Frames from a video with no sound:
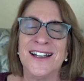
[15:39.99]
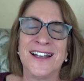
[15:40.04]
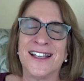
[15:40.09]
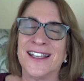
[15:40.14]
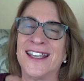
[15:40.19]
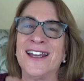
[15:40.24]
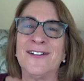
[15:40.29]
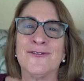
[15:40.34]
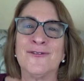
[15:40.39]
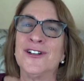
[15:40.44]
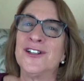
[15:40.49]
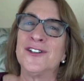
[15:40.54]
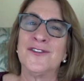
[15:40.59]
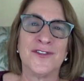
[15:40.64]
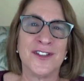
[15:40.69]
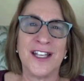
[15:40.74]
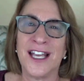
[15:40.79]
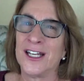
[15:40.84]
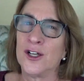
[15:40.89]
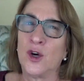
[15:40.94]
Get rid of
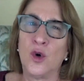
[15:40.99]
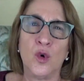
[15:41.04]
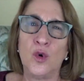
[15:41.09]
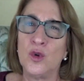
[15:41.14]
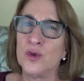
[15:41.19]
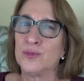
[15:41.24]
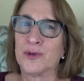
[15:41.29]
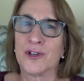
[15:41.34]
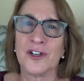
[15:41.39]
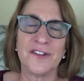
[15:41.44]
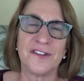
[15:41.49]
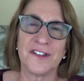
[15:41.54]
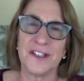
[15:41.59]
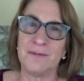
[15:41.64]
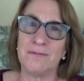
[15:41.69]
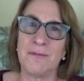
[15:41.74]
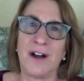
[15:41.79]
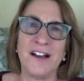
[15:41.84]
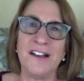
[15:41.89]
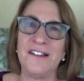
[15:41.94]
that old
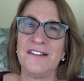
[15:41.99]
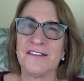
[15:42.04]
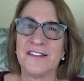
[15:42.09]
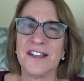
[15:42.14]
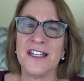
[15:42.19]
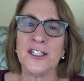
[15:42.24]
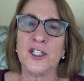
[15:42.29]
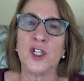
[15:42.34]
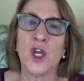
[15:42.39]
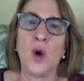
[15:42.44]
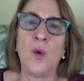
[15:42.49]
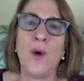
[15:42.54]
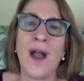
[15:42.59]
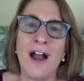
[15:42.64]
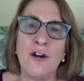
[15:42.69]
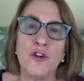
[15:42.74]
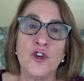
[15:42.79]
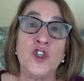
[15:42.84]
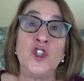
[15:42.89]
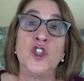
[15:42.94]
person mindset. Go
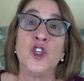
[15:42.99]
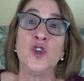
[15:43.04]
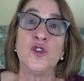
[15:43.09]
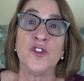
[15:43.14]
out and do